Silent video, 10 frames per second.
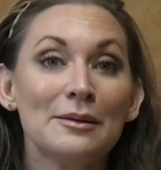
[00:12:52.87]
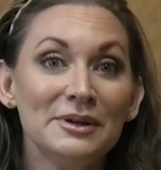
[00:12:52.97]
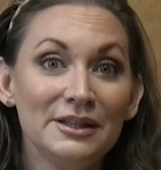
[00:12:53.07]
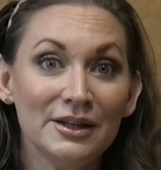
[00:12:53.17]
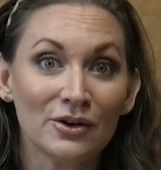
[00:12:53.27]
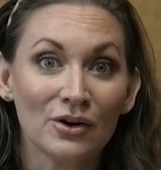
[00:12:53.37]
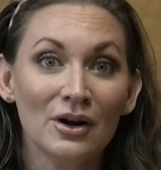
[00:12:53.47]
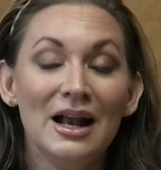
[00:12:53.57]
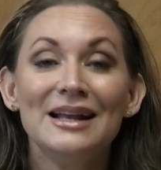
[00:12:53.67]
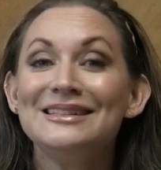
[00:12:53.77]
of year,
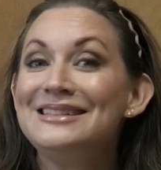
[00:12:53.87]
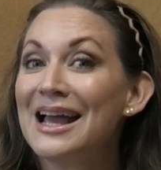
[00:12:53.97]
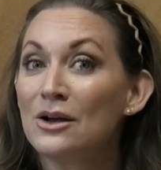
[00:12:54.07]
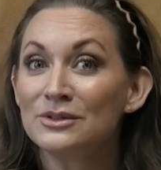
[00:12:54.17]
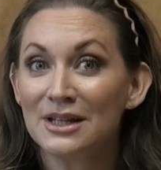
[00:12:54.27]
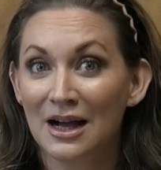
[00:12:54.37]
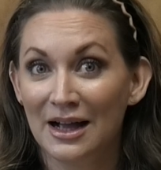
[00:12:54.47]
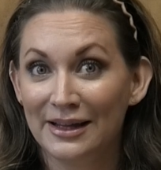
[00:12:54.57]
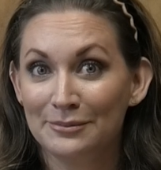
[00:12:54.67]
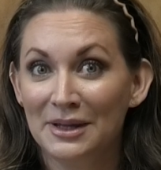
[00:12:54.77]

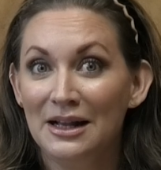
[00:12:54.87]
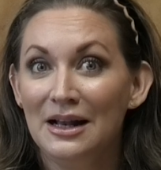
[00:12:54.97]
downtime,